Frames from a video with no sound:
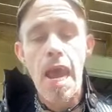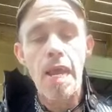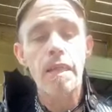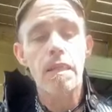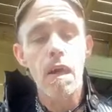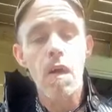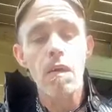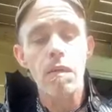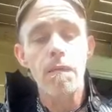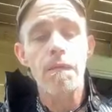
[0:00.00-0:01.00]
And there
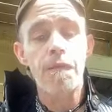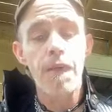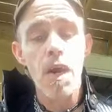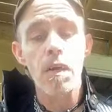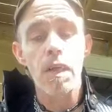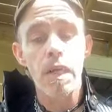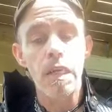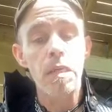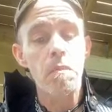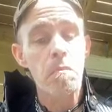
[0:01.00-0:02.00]
are some
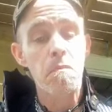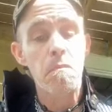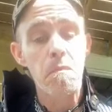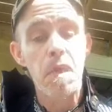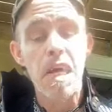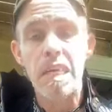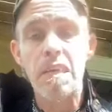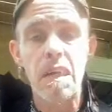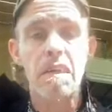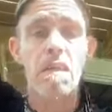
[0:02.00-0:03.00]
fairly
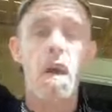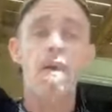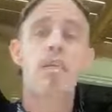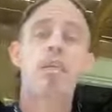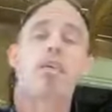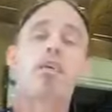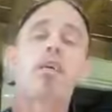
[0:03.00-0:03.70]
intense hauntings.